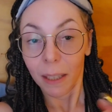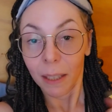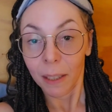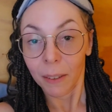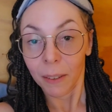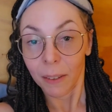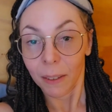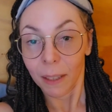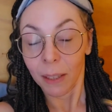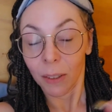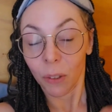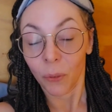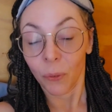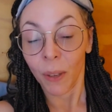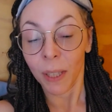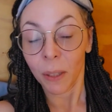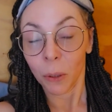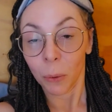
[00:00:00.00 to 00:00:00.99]
it's
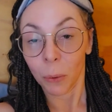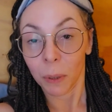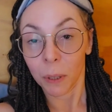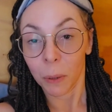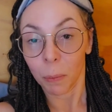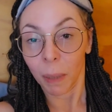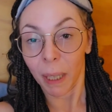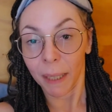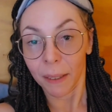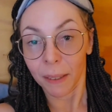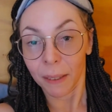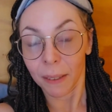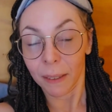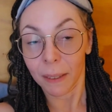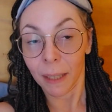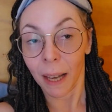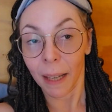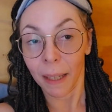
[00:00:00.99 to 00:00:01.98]
fed to us by
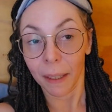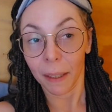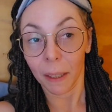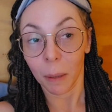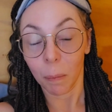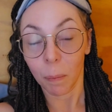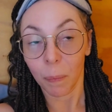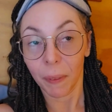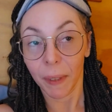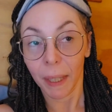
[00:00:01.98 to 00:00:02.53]
society.